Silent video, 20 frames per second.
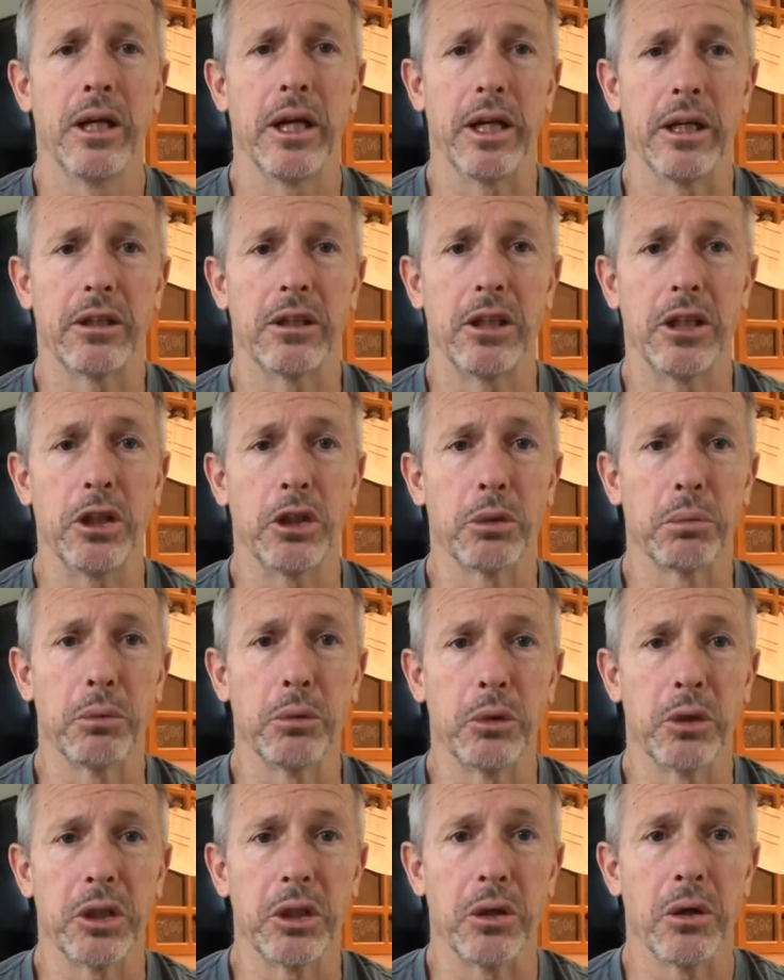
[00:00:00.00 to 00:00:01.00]
Hey, it's Teacher
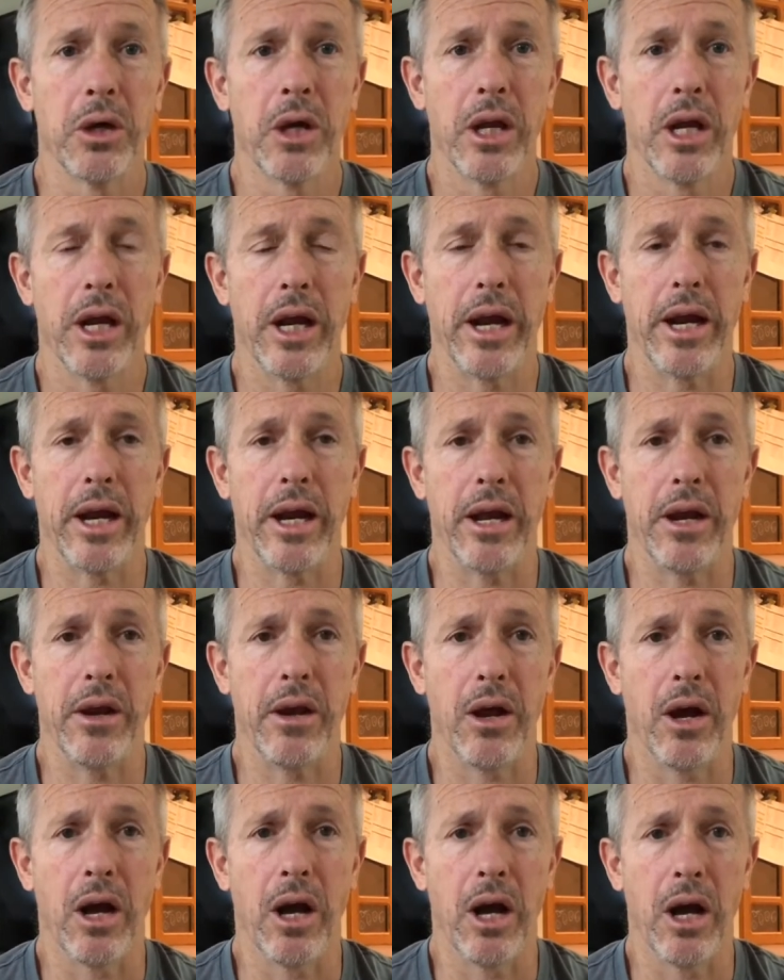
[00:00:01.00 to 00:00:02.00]
Bruce here, and
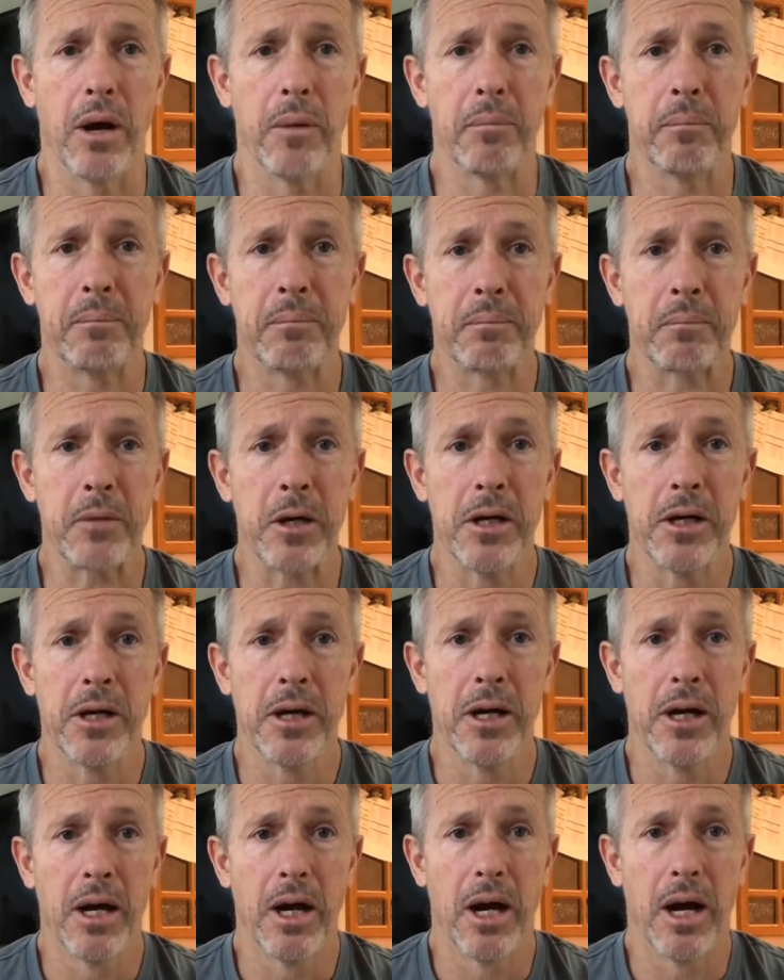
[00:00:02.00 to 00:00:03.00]
um,
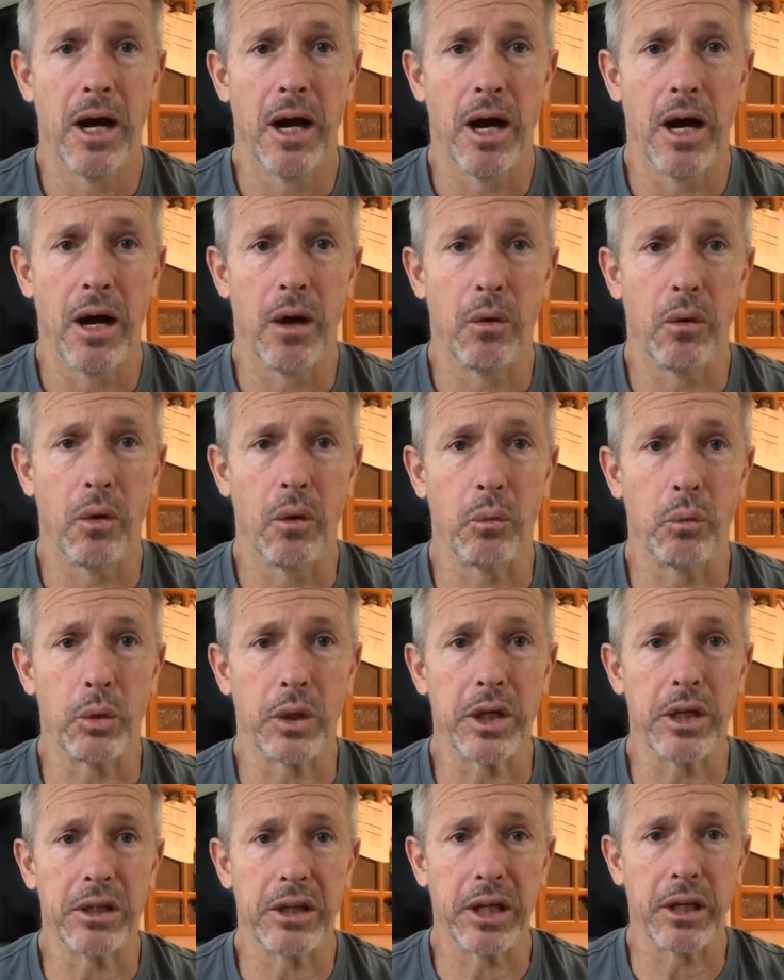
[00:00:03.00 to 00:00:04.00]
we're
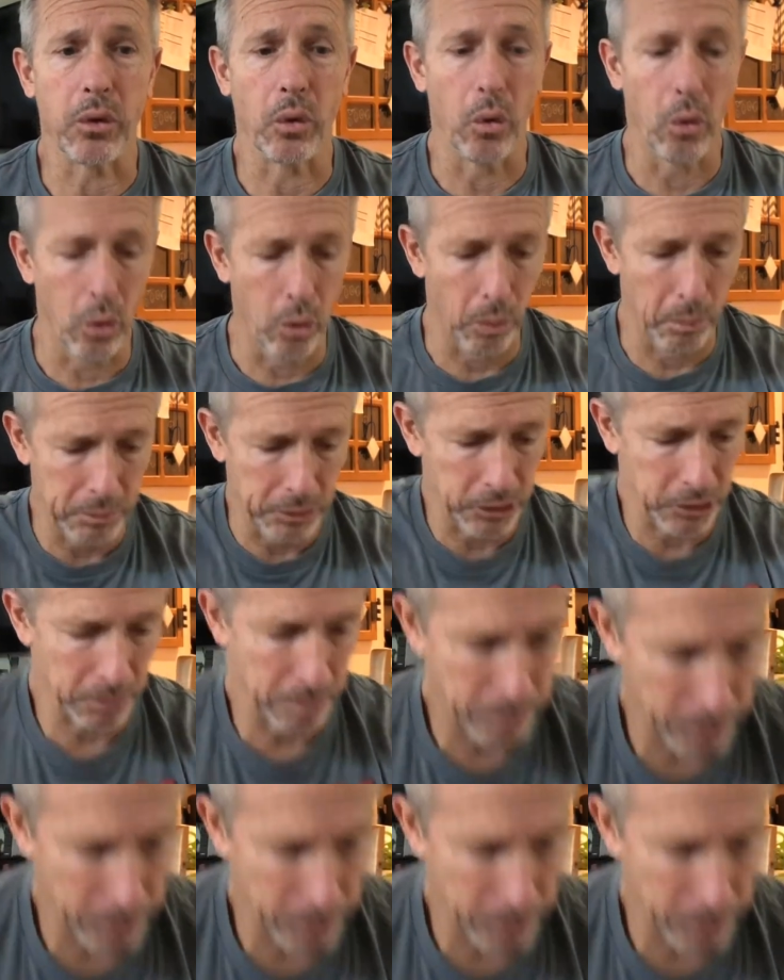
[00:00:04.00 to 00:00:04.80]
going to take a whole bunch of